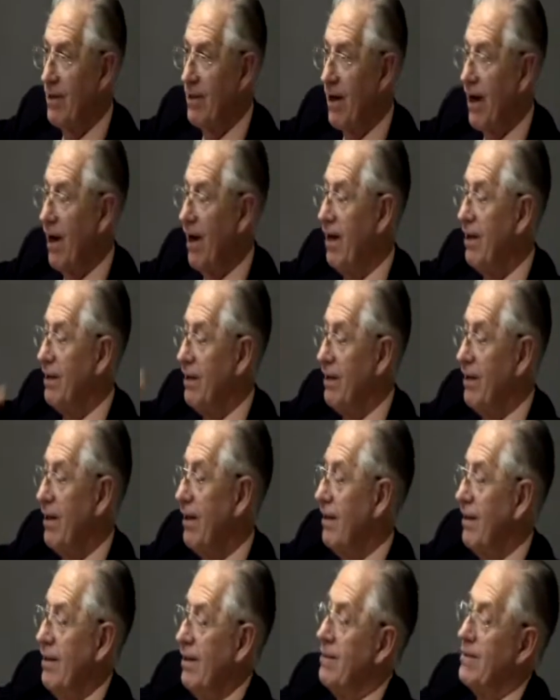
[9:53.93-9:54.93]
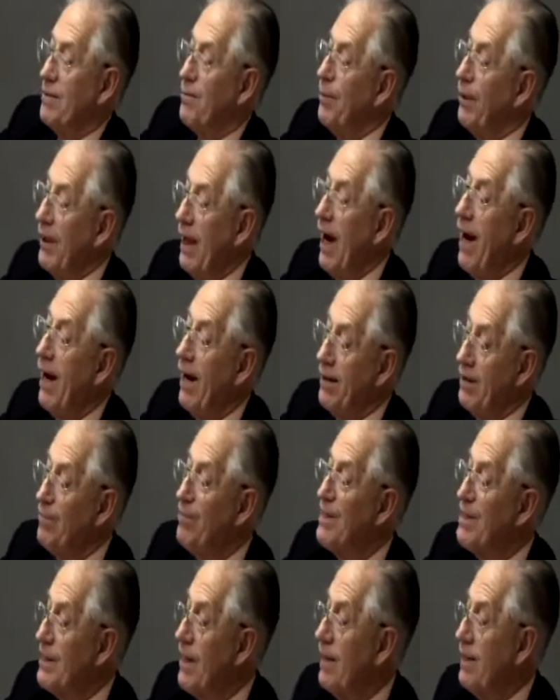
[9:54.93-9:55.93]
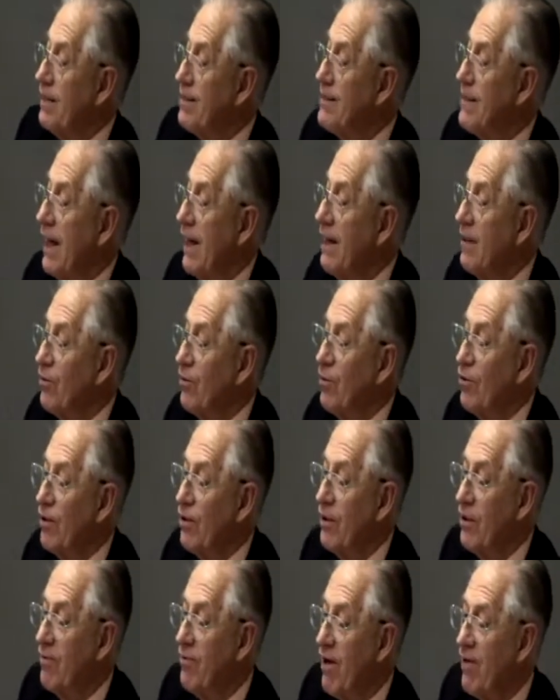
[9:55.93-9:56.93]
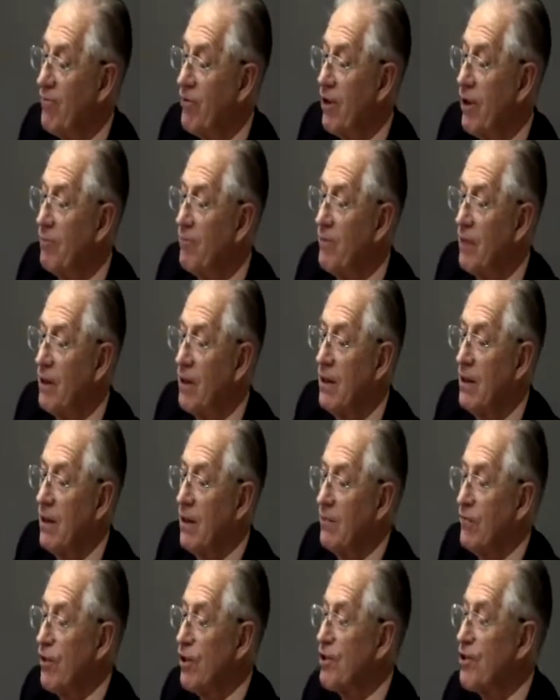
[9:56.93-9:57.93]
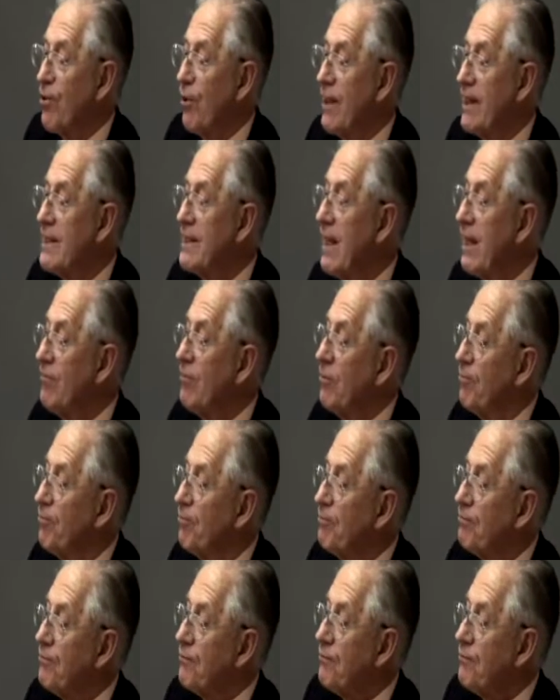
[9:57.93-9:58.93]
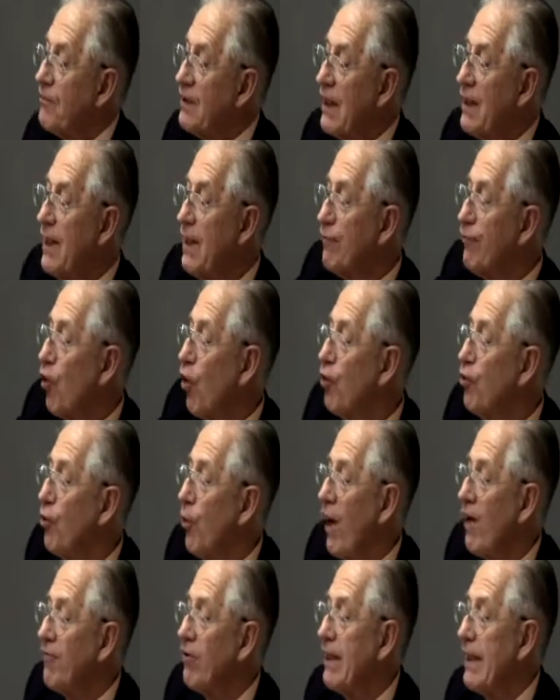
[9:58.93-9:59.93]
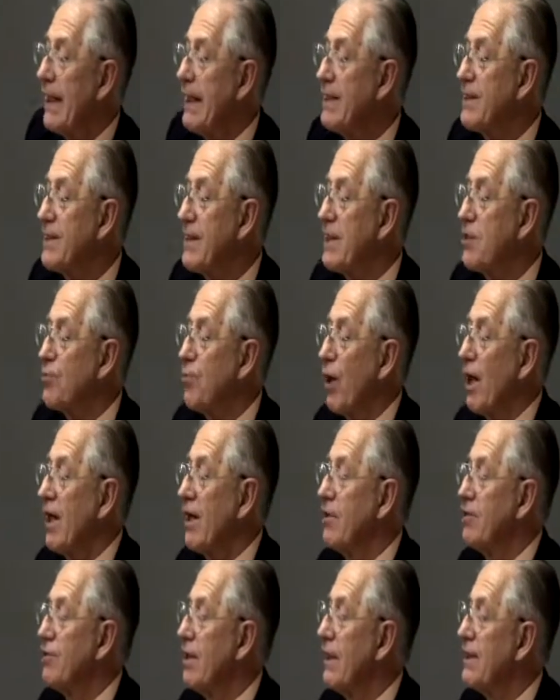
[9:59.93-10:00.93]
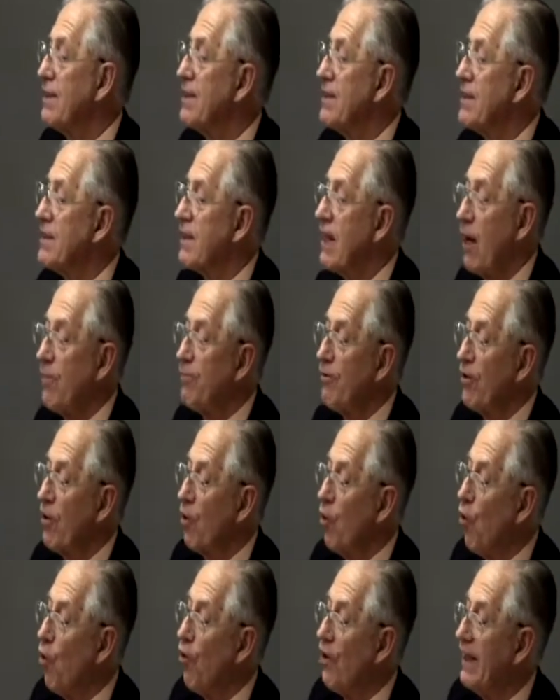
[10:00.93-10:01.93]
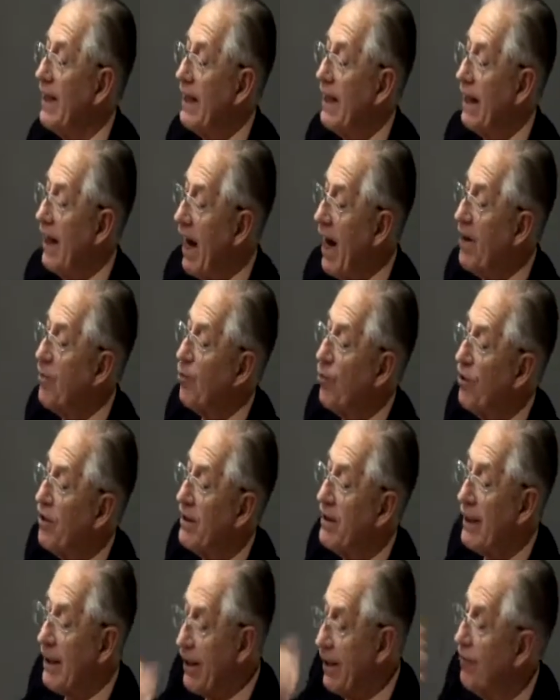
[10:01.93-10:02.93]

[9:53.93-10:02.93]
right? And, and it's pretty hard to misunderstand the word irreverent. Verse 27. Therefore, whoever eats this bread and drinks this cup of the Lord in an unworthy,